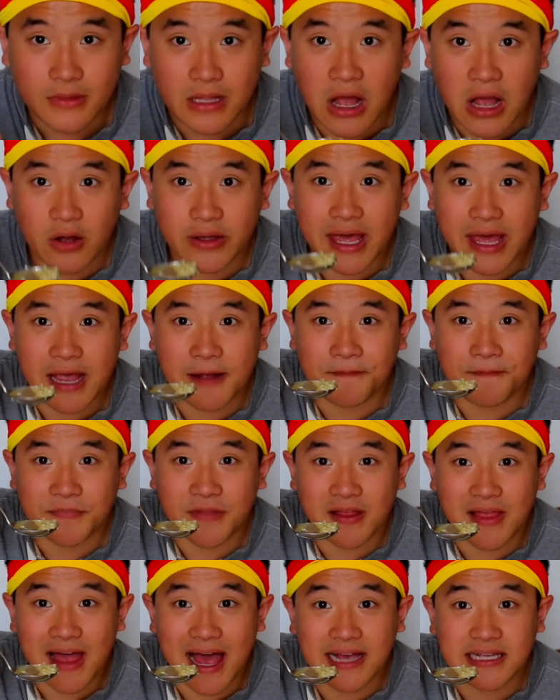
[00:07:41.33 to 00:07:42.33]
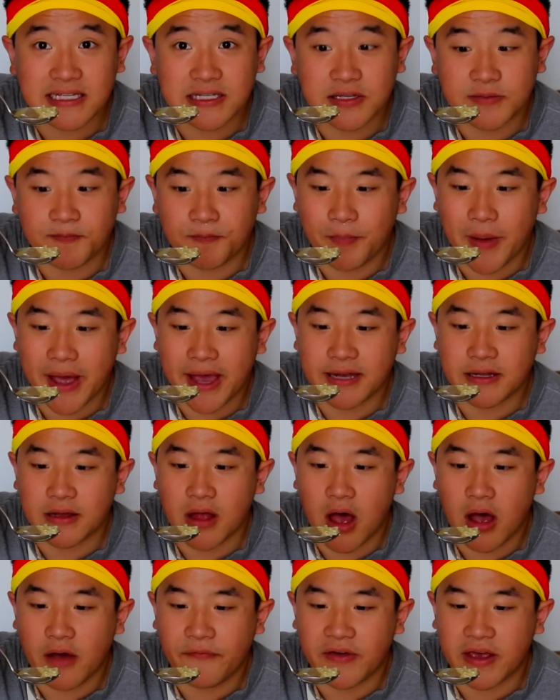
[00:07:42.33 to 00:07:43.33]
Okay, the last bite
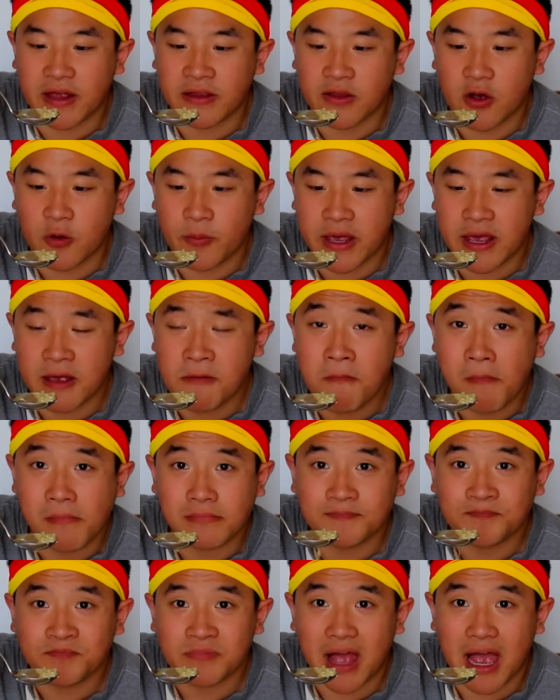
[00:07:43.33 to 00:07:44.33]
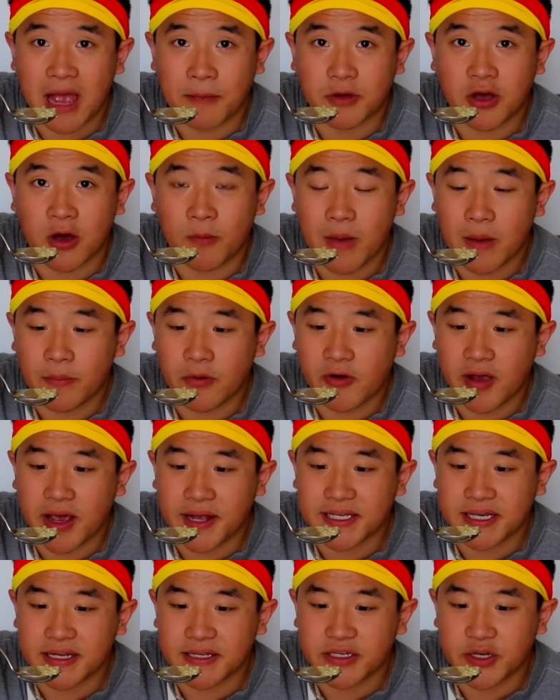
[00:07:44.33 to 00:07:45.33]
of Indomie, I'm
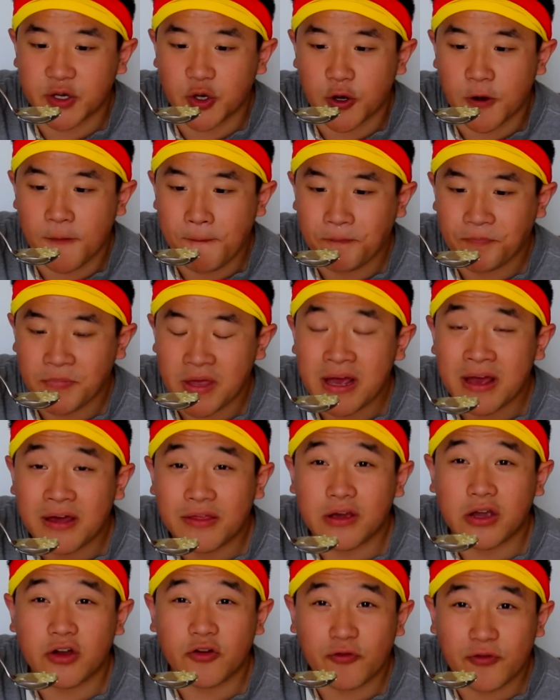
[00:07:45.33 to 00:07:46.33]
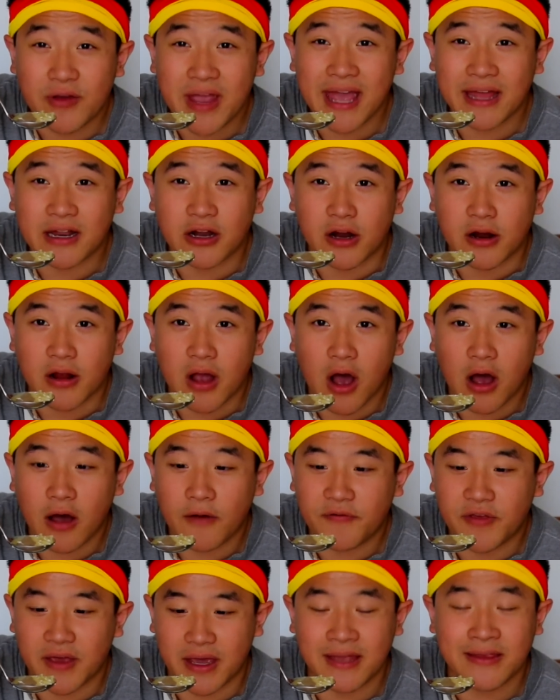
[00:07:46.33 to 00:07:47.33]
commemorating to the creator
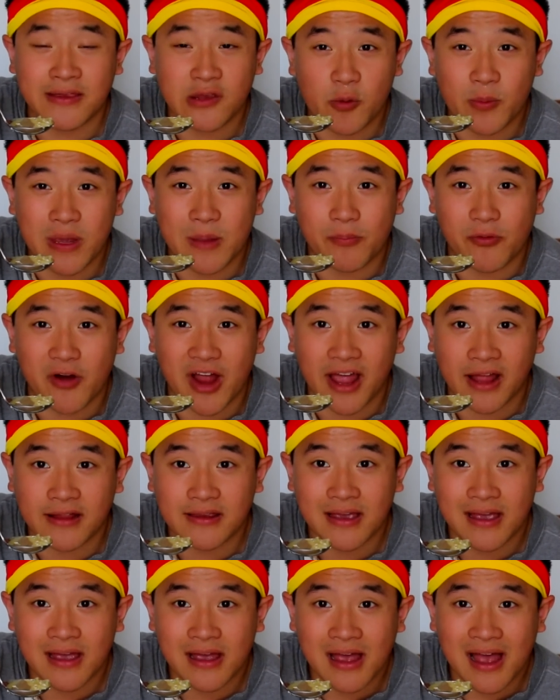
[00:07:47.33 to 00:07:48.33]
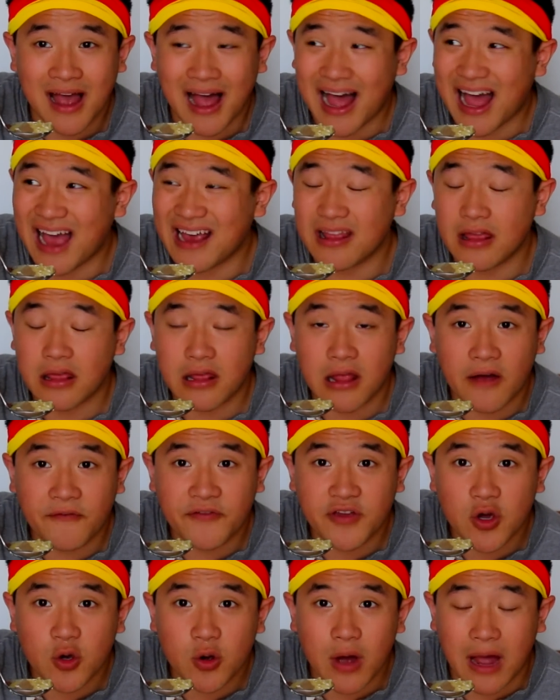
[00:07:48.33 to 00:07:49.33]
of the Indomie brand. I love
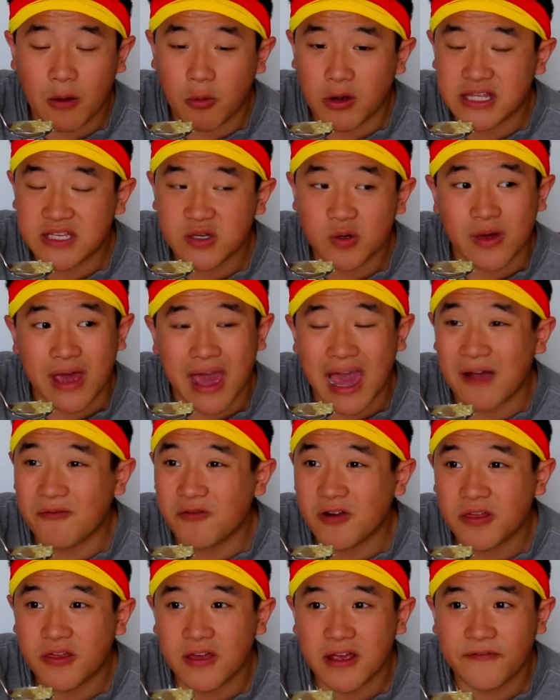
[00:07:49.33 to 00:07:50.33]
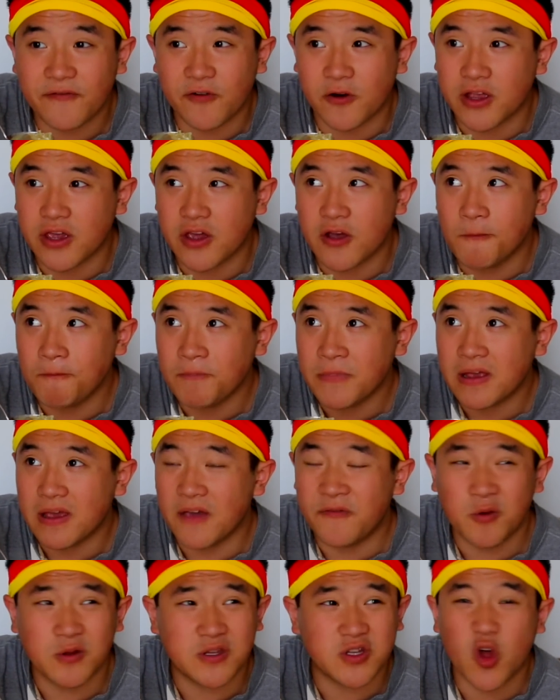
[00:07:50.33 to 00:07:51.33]
you, I would do everything for you.
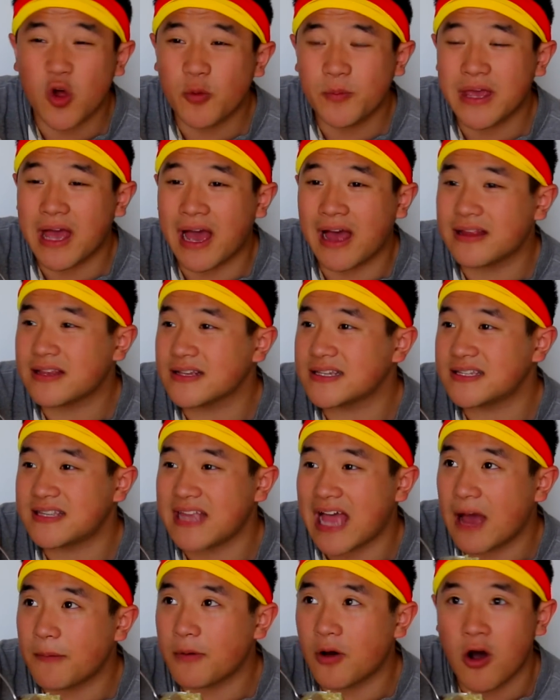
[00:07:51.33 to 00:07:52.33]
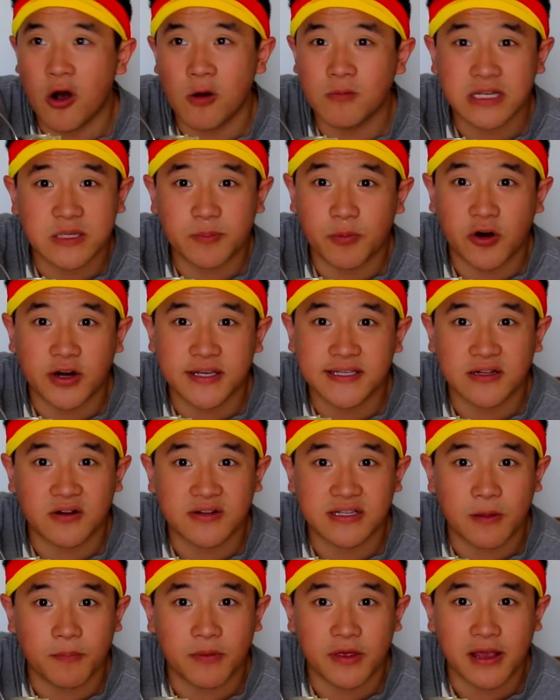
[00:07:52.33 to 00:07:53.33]
If you told me I had to stab a homeless person or
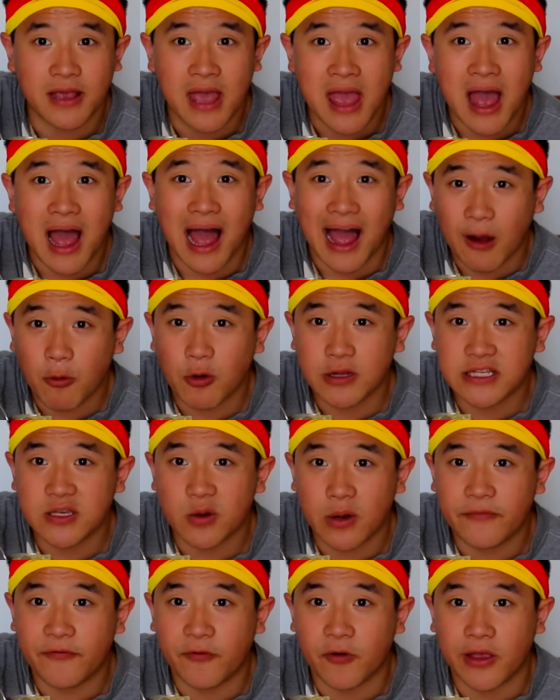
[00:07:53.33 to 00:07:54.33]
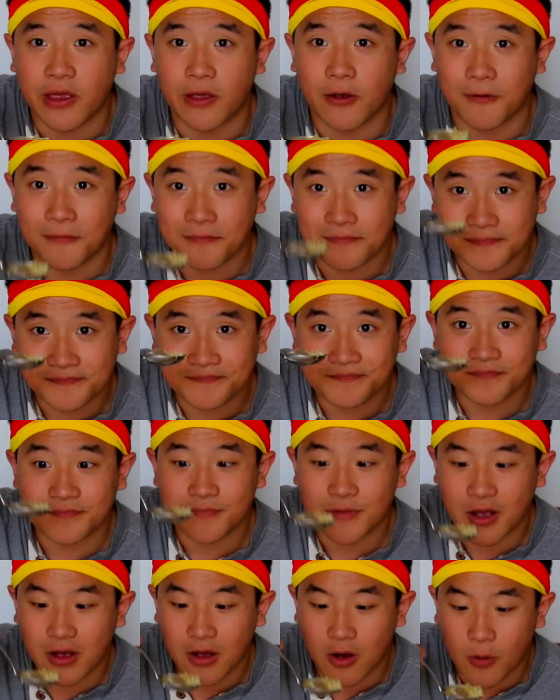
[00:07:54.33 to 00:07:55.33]
something, I would do it for you.
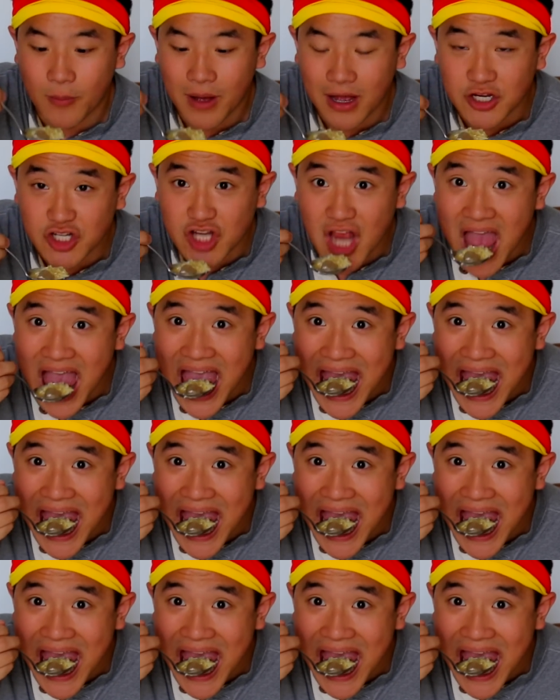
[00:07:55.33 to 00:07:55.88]
Homage.